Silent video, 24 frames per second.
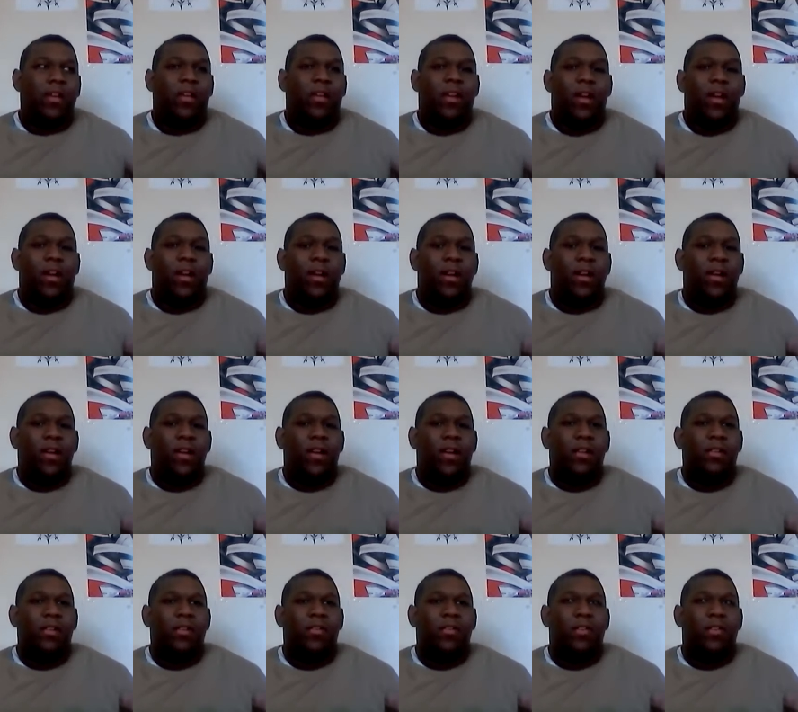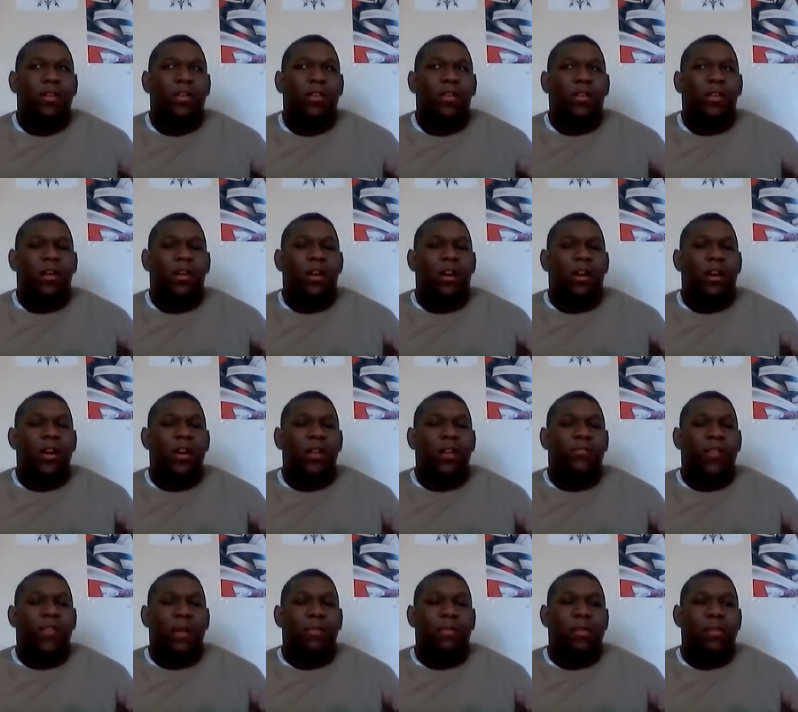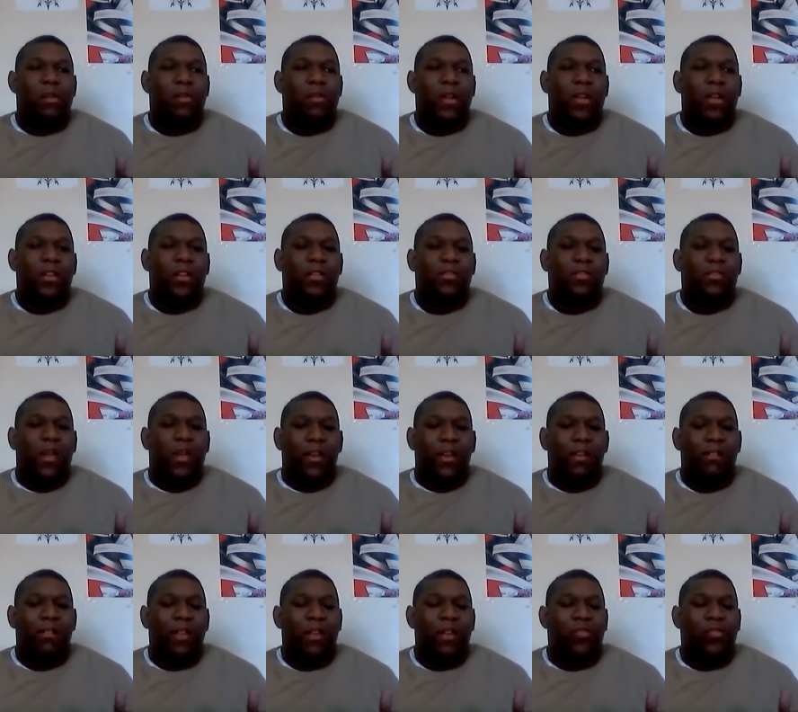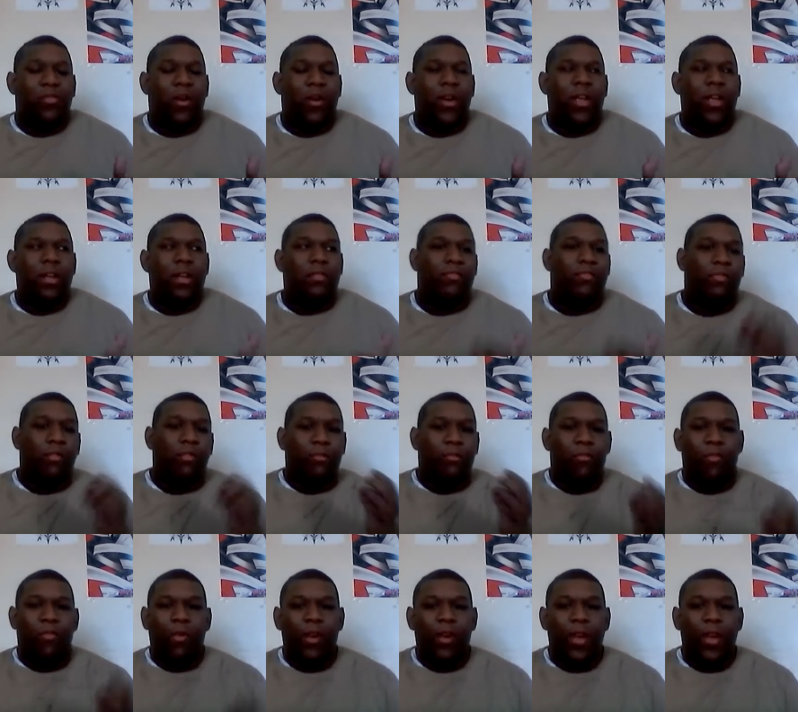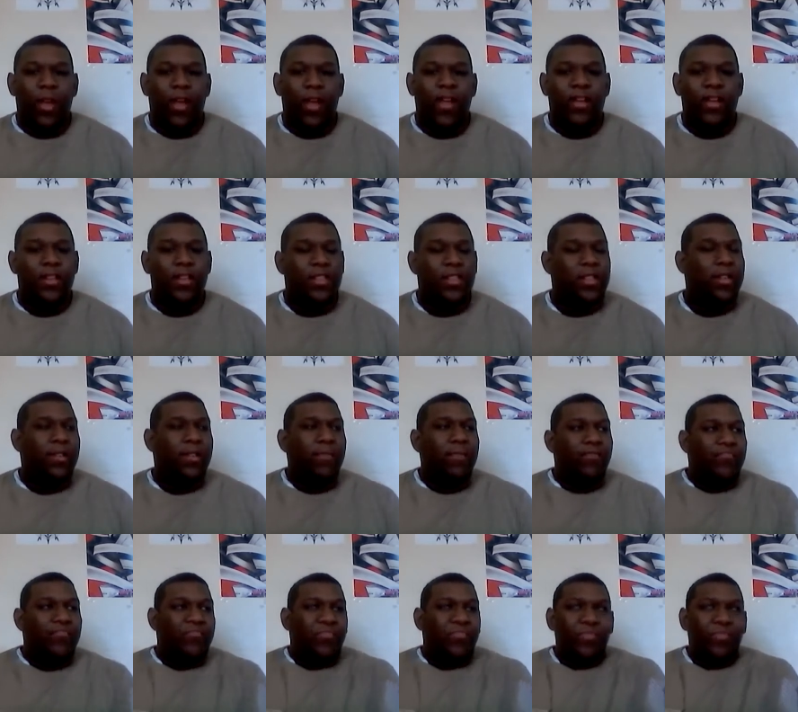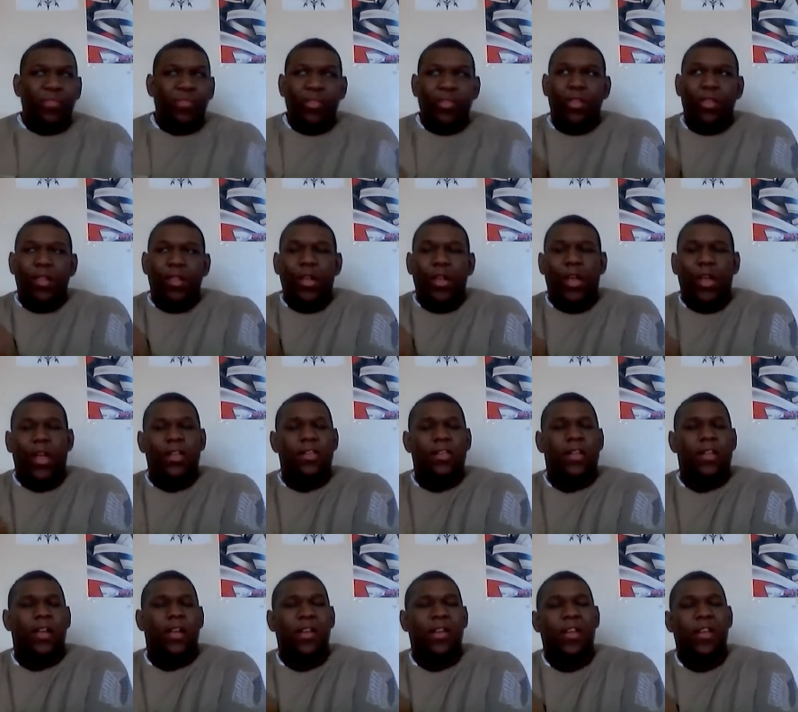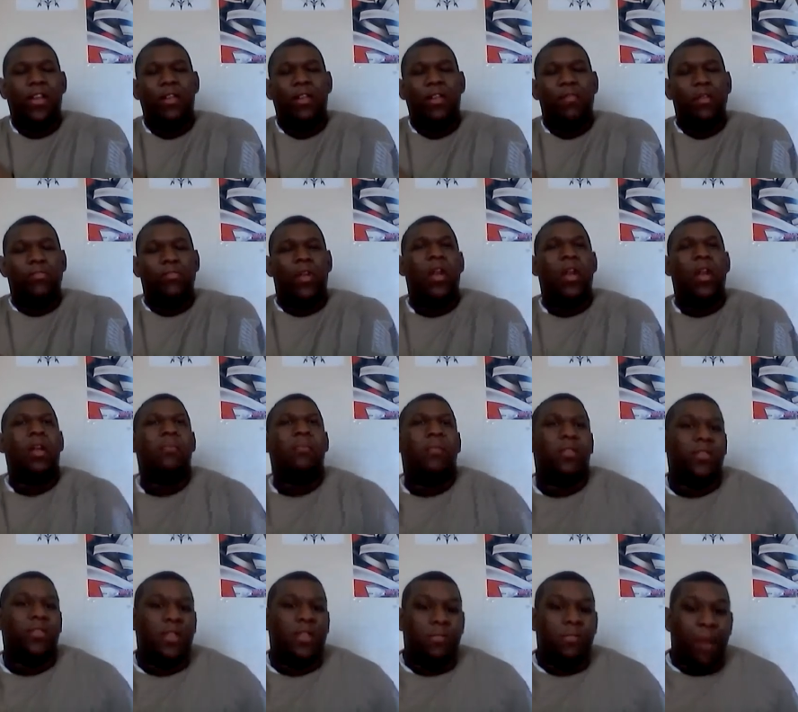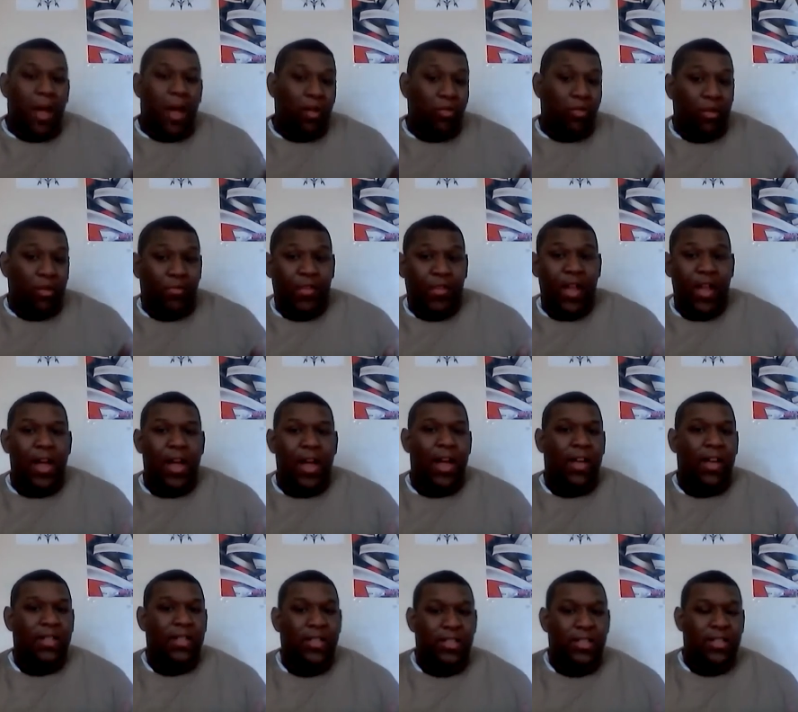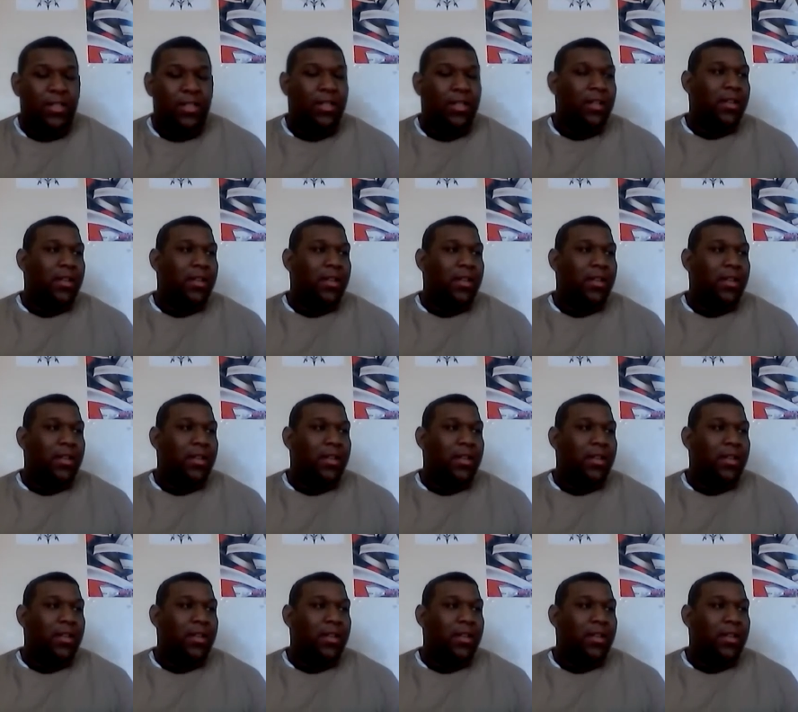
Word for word: uh, in uh, February February 20th for four days. It's like they did with Dragon Ball Z Battle of Gods.